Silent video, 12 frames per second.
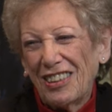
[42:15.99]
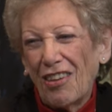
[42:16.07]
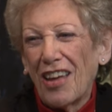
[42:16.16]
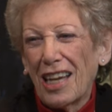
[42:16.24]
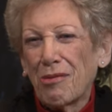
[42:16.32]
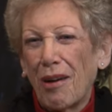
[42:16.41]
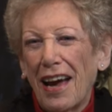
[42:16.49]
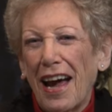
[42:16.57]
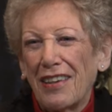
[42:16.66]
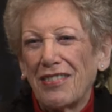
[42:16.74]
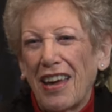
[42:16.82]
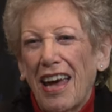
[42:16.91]
So that's why
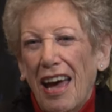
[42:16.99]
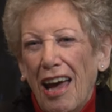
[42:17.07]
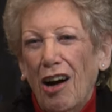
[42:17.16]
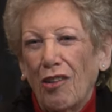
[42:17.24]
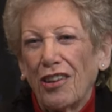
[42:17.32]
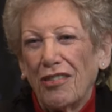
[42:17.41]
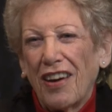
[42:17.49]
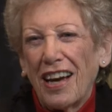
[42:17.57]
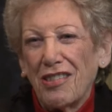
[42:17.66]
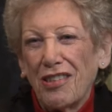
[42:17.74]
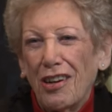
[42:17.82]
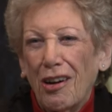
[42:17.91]
I health
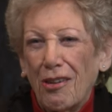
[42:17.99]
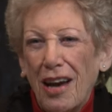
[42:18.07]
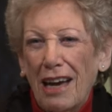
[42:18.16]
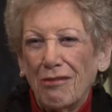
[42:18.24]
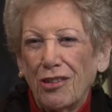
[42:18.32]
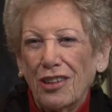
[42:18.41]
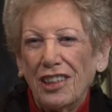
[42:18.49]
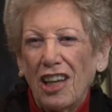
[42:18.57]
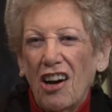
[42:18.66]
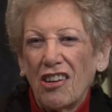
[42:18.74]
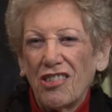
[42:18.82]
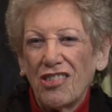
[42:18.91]
advice. You know, have good
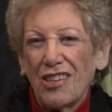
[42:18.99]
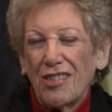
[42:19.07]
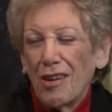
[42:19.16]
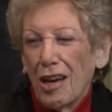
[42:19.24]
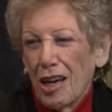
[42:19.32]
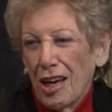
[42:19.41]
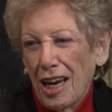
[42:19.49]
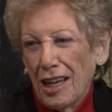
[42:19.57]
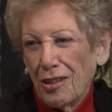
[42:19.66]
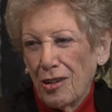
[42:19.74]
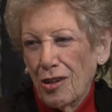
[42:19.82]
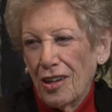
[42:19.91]
lungs yeah. and, uh-huh.
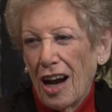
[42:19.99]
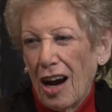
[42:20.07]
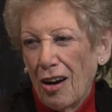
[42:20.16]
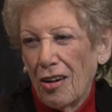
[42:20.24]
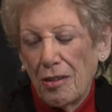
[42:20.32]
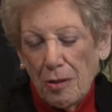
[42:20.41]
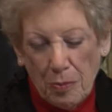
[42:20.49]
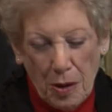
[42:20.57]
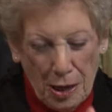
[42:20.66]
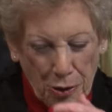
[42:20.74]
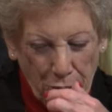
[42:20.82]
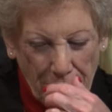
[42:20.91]
and, good heart and,
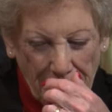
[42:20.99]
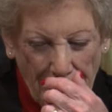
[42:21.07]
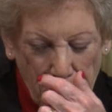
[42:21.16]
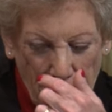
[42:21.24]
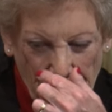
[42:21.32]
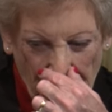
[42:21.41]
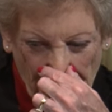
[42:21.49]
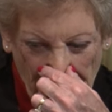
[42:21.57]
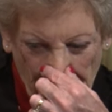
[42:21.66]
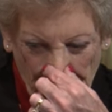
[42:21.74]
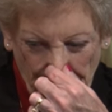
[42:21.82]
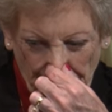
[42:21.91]
and, good leg muscles.
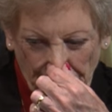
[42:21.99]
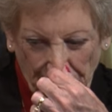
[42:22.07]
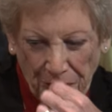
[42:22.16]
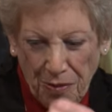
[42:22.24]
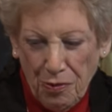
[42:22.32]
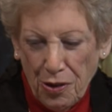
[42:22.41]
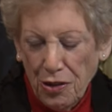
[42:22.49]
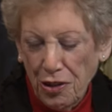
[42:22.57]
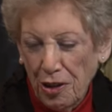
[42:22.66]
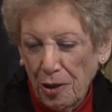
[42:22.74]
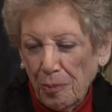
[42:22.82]
That's right. That's sure.